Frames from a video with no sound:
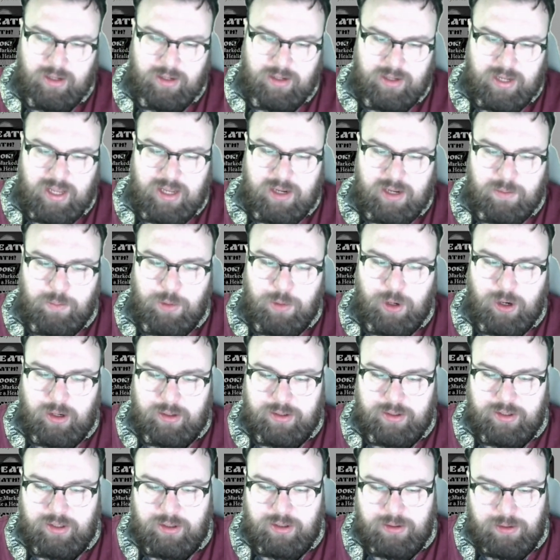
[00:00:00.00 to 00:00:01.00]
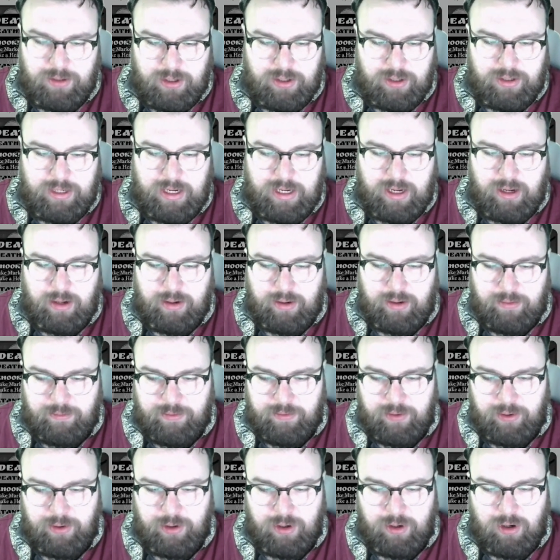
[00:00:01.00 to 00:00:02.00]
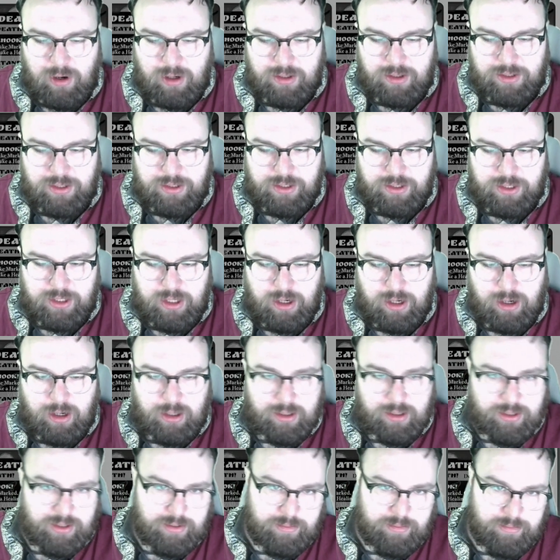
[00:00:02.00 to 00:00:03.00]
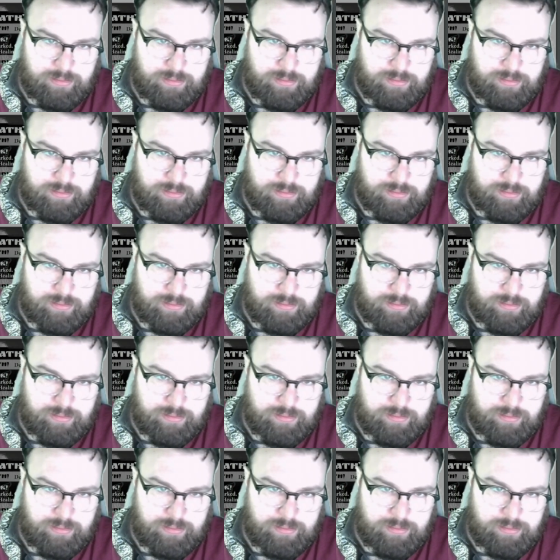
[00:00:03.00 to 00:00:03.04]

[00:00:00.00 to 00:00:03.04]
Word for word: Take marked, clear down, and fill your hearts and stars.